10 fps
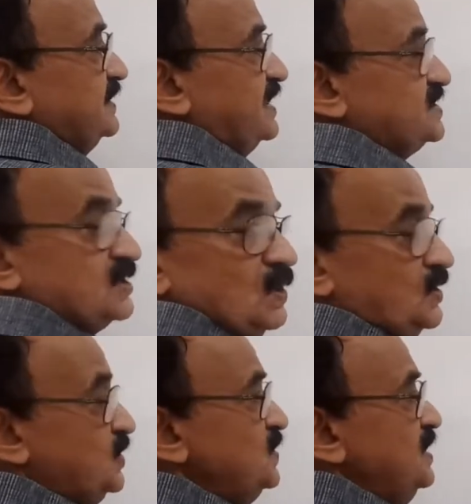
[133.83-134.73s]
that is
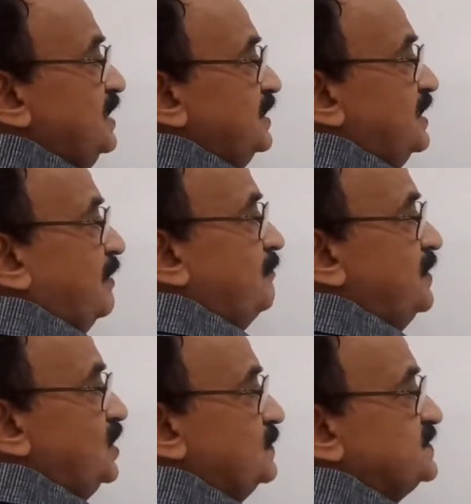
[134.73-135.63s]
equal to
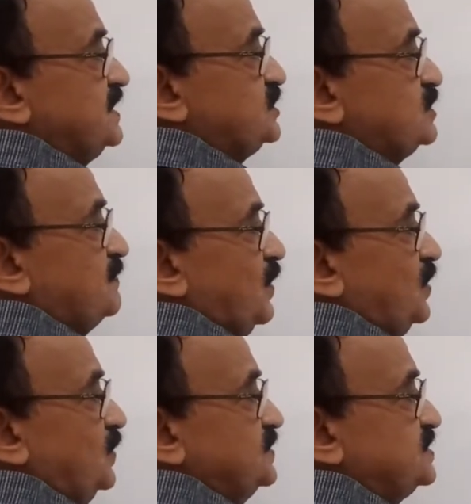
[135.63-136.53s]
number of sets of
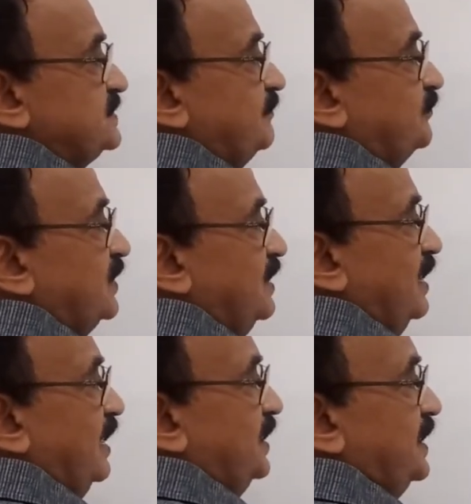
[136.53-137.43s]
protons.
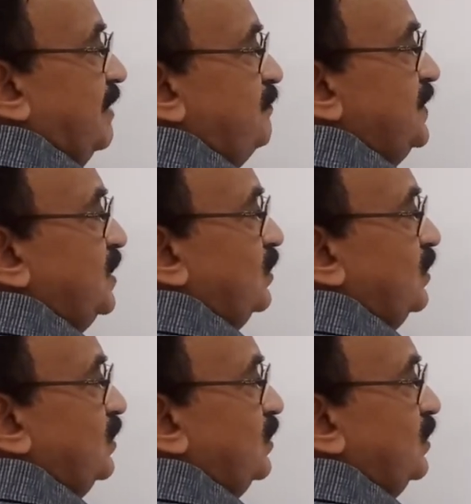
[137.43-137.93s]
Number